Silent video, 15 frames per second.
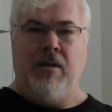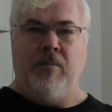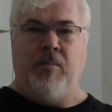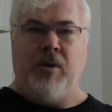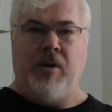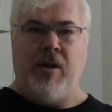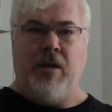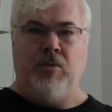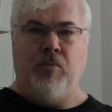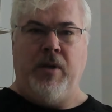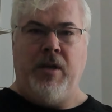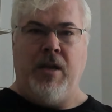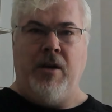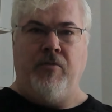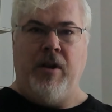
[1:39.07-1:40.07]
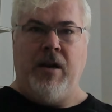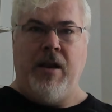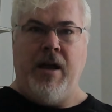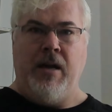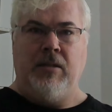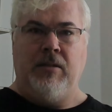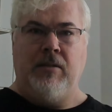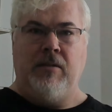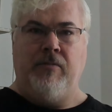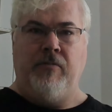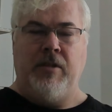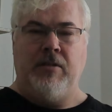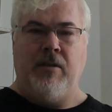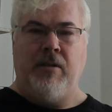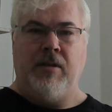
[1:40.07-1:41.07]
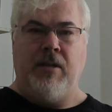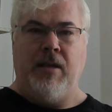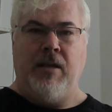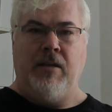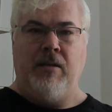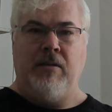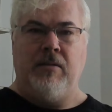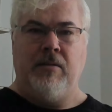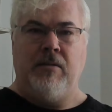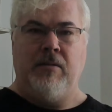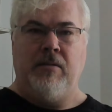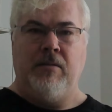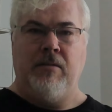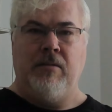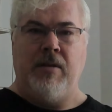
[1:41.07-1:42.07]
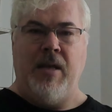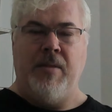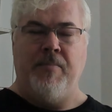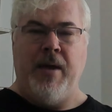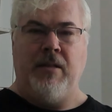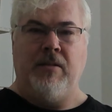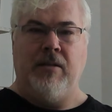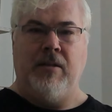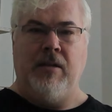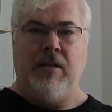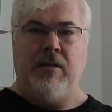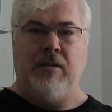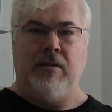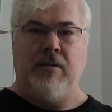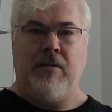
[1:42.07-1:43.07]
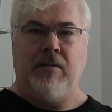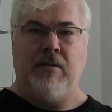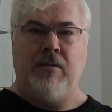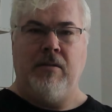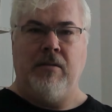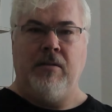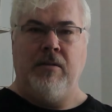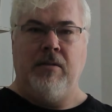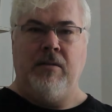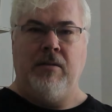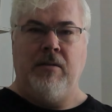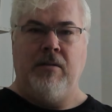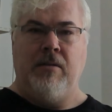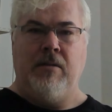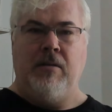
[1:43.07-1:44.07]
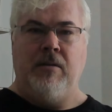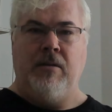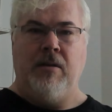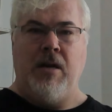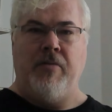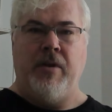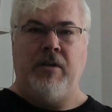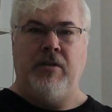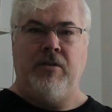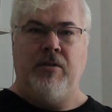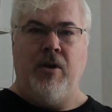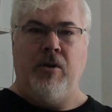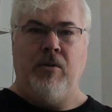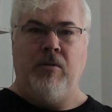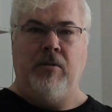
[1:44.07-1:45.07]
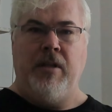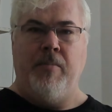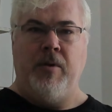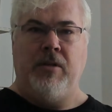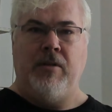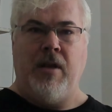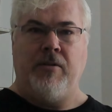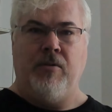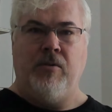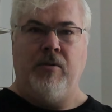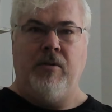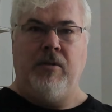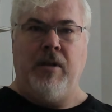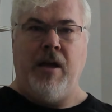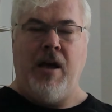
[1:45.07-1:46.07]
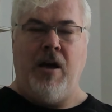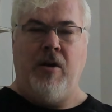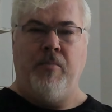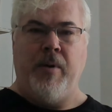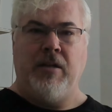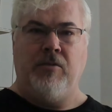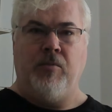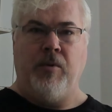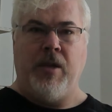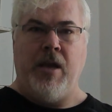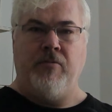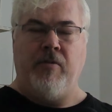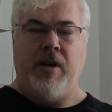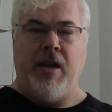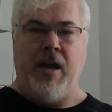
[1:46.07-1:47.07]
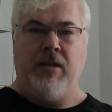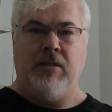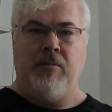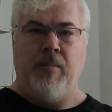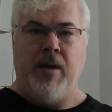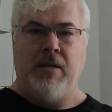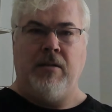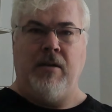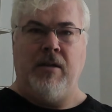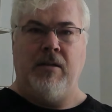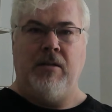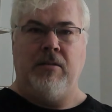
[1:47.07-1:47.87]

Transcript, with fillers: Because we can relax physically and mentally. And there's no limit at all how much we can relax mentally.